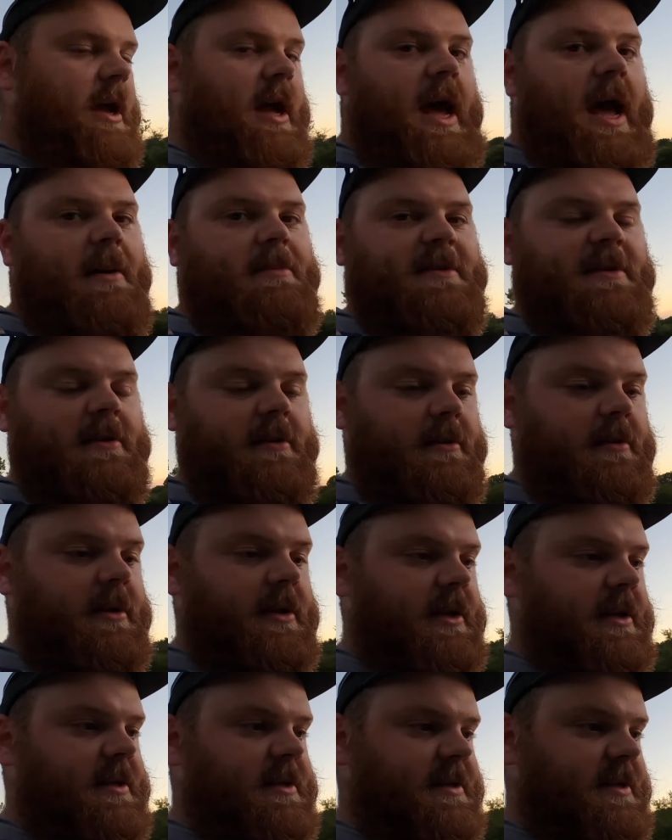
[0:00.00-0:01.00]

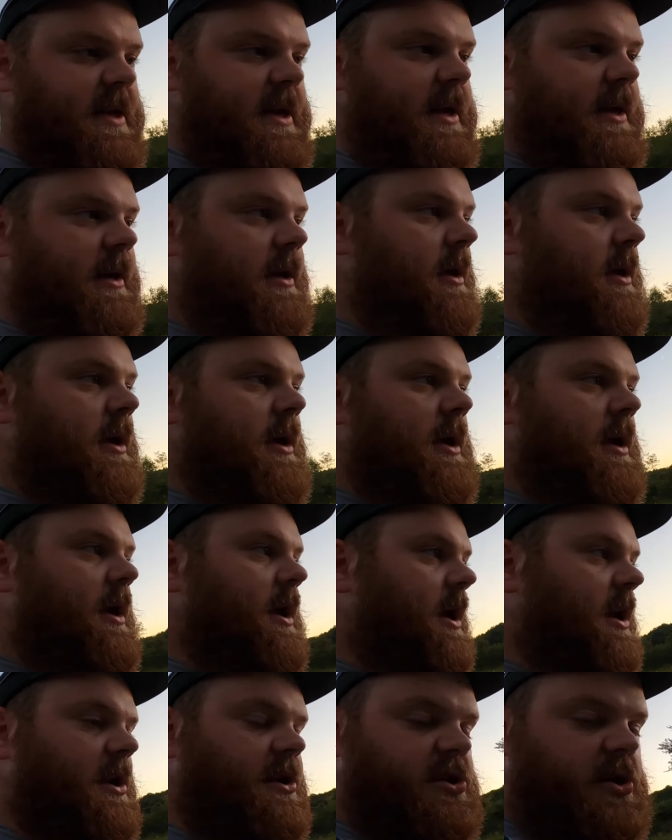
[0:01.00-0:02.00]
absolutely insane.
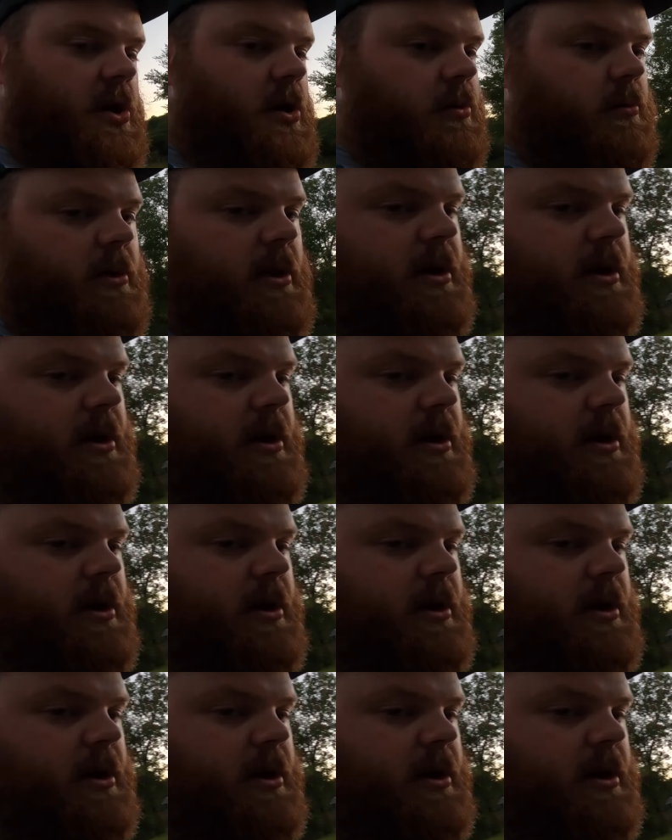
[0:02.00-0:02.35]
And it's all